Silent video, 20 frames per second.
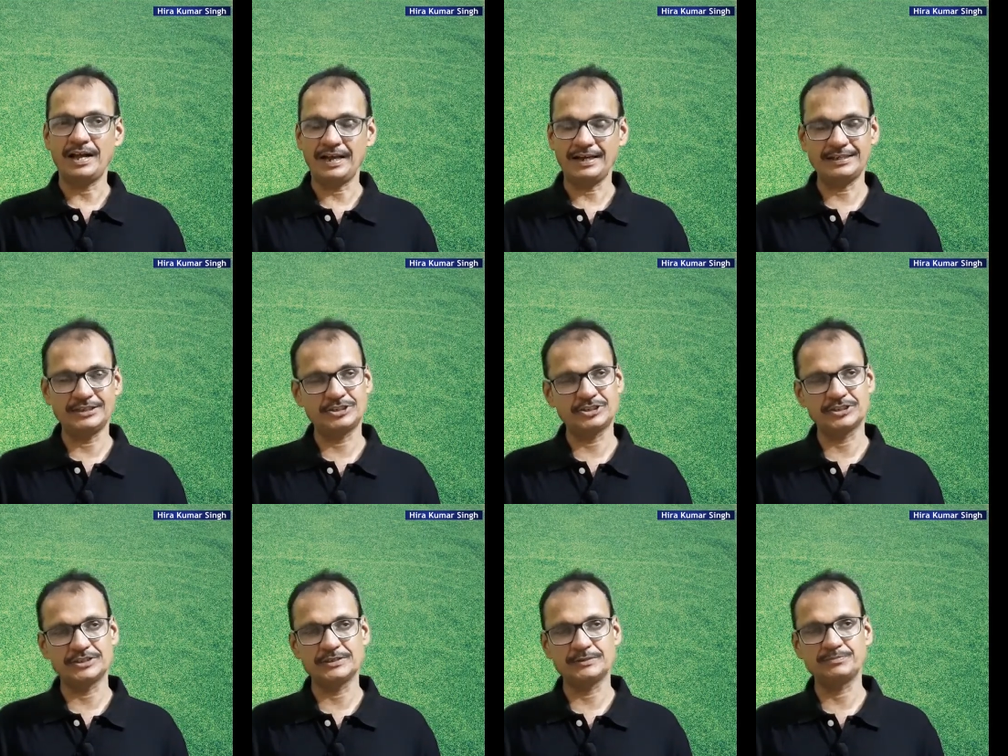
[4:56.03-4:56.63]

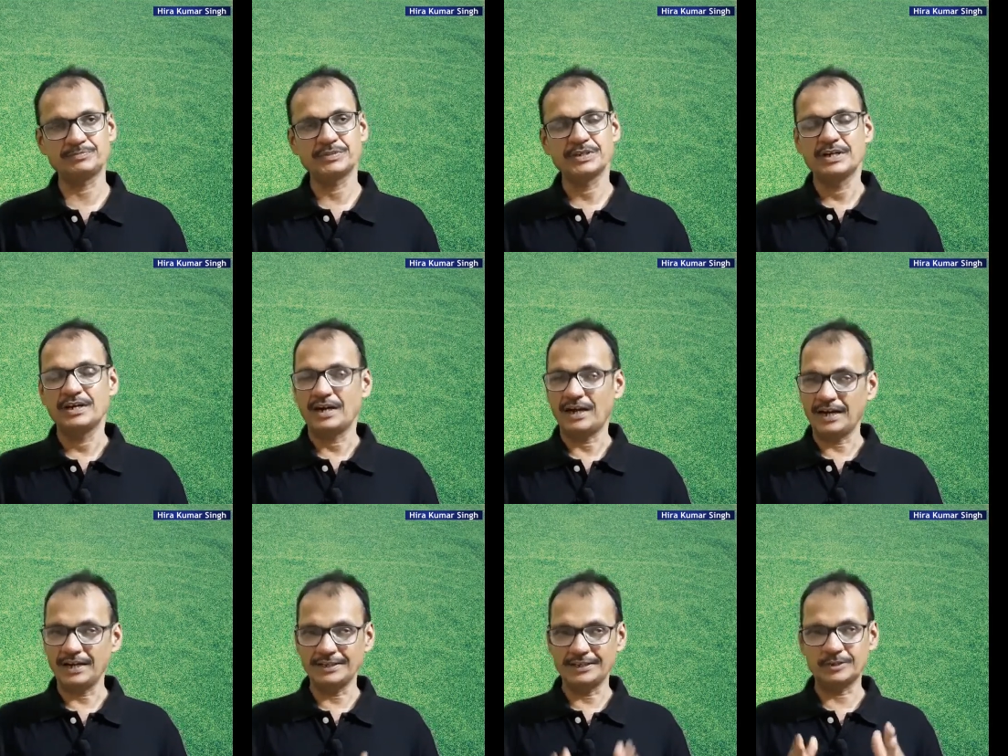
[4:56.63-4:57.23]
and
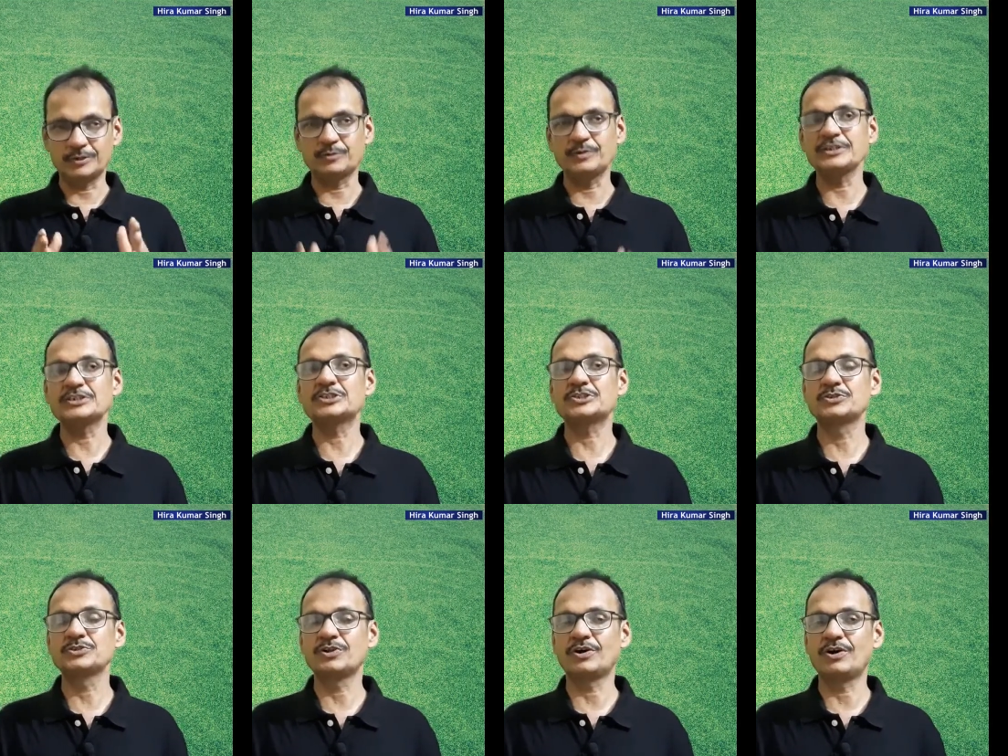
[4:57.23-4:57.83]
I
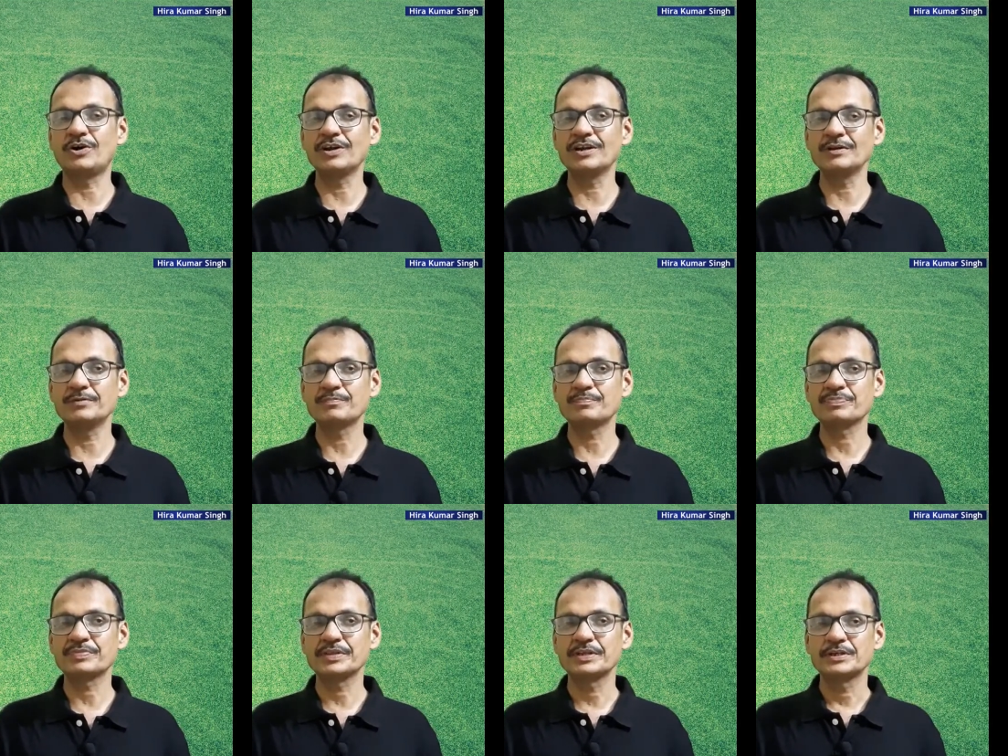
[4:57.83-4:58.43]
request you all
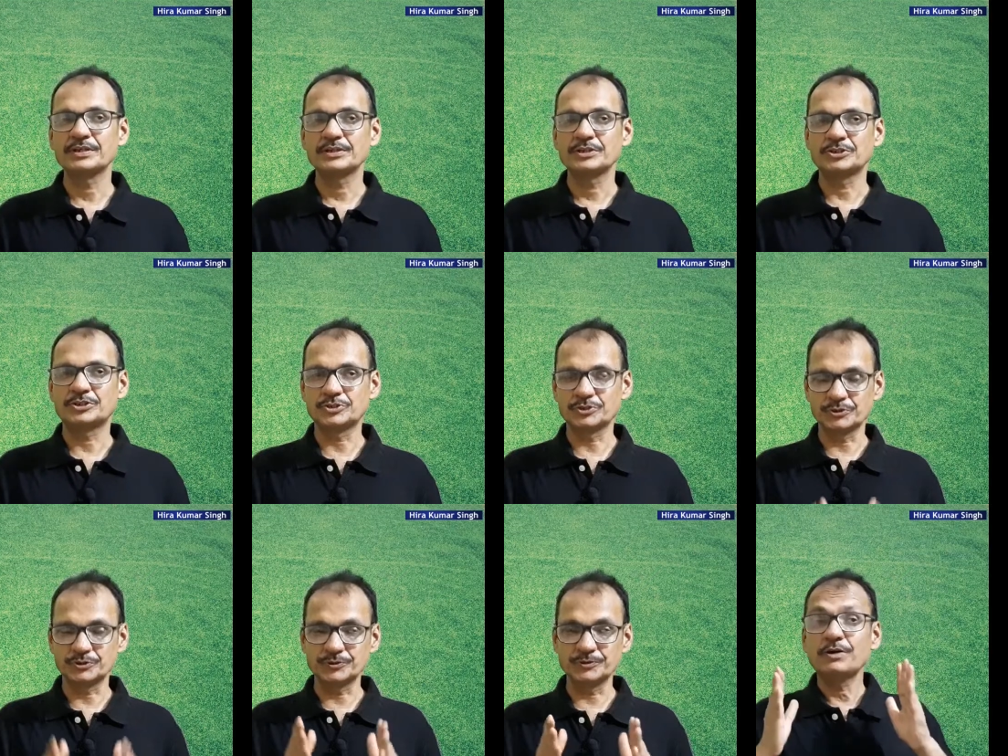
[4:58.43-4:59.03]

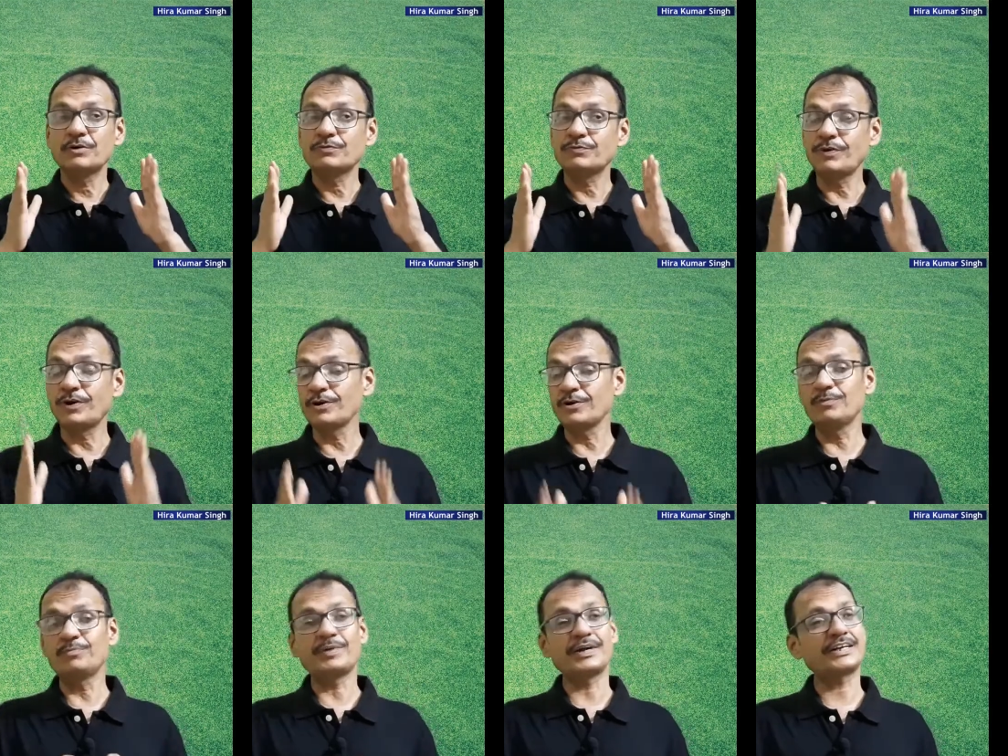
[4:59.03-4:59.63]
to
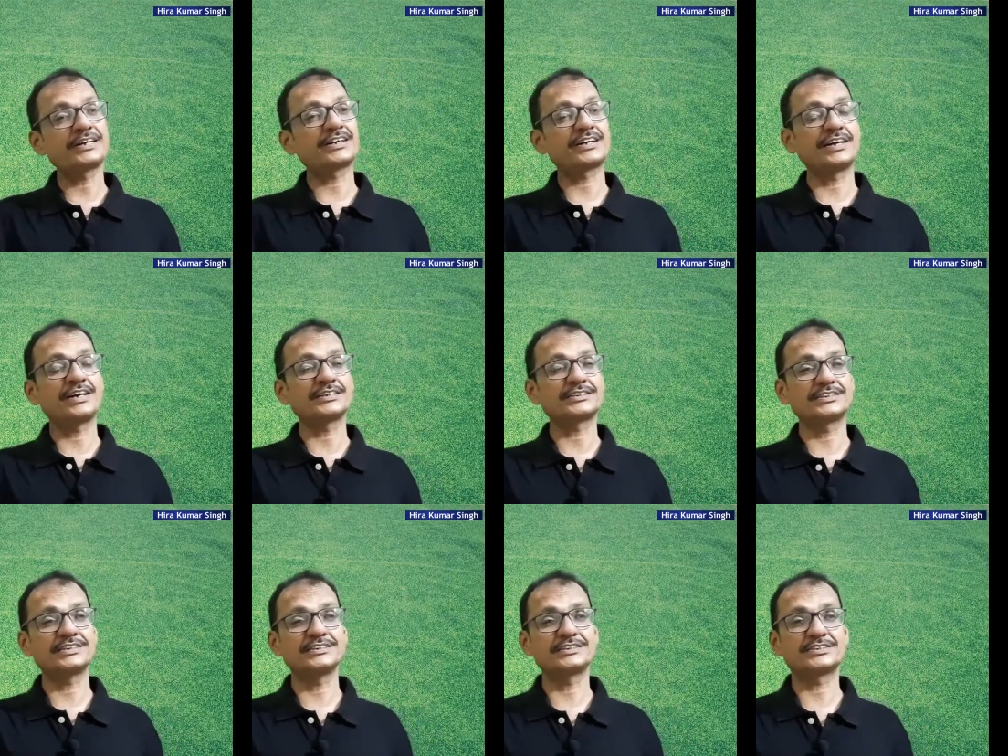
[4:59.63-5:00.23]
follow my
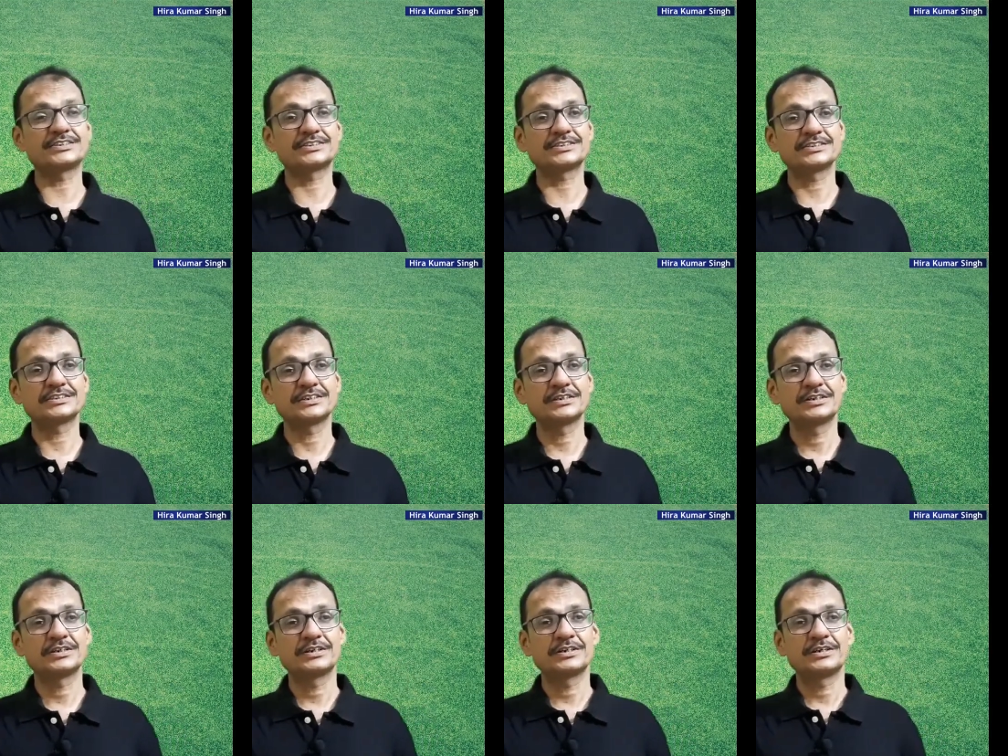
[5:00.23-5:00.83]
classes
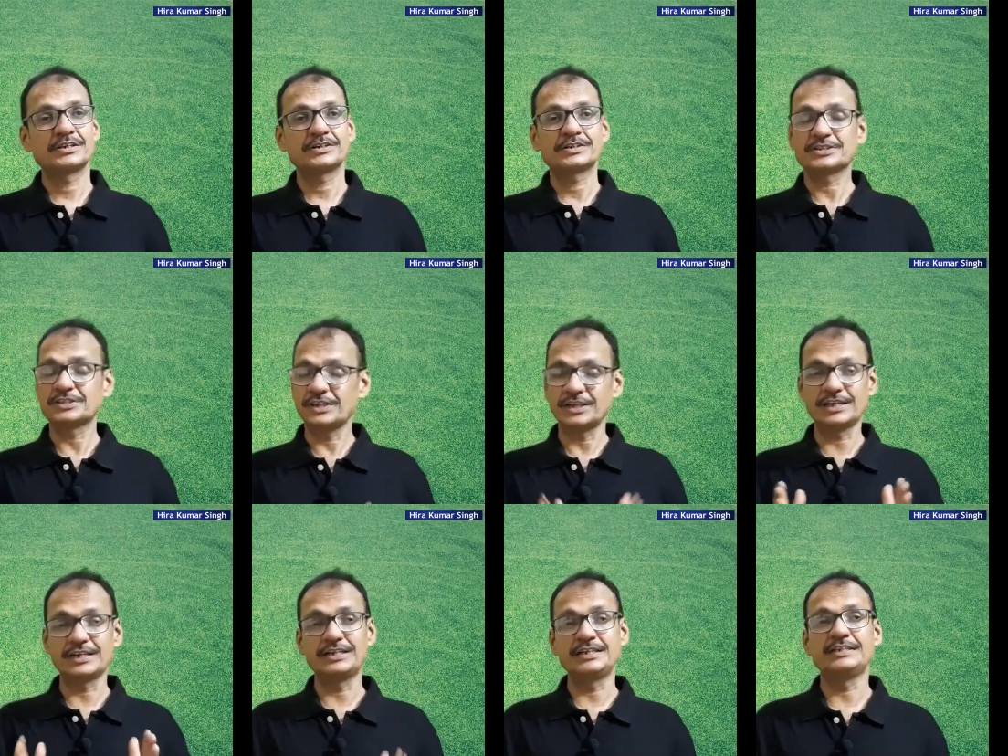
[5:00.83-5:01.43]

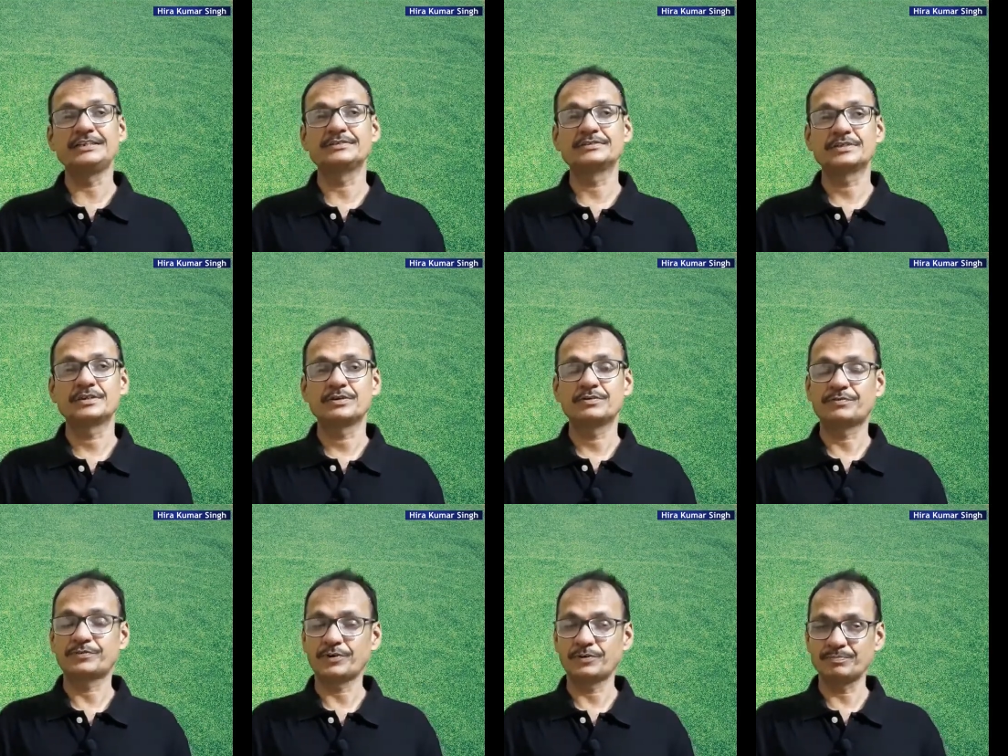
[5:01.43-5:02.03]
thoroughly
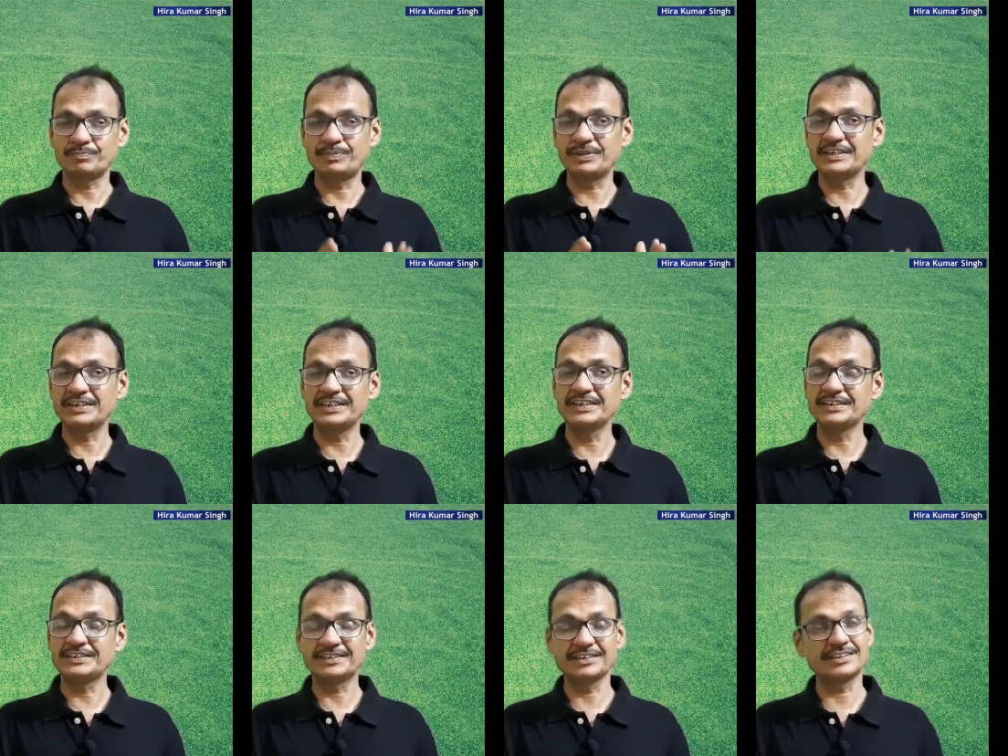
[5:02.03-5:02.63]
from
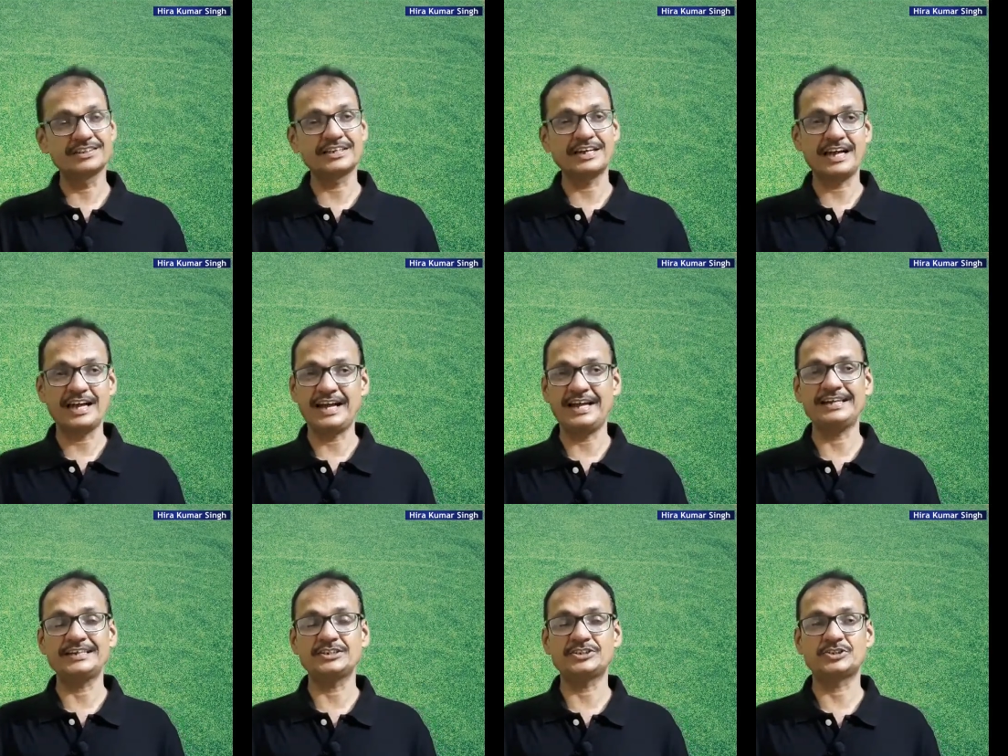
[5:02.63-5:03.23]
beginning till the
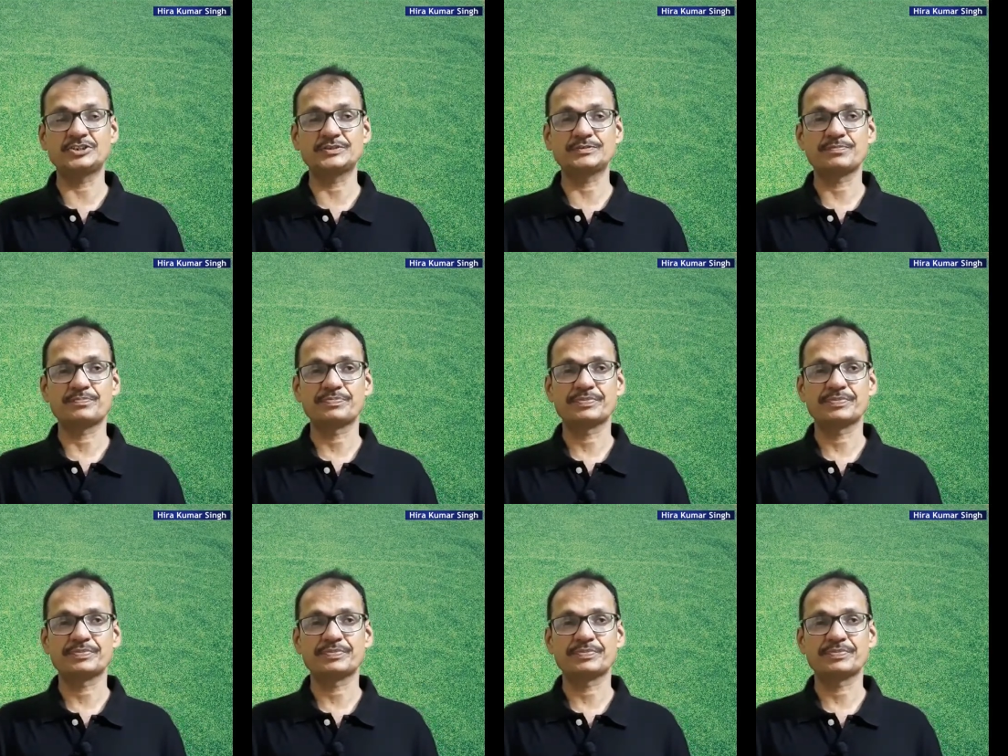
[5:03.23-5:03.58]
end,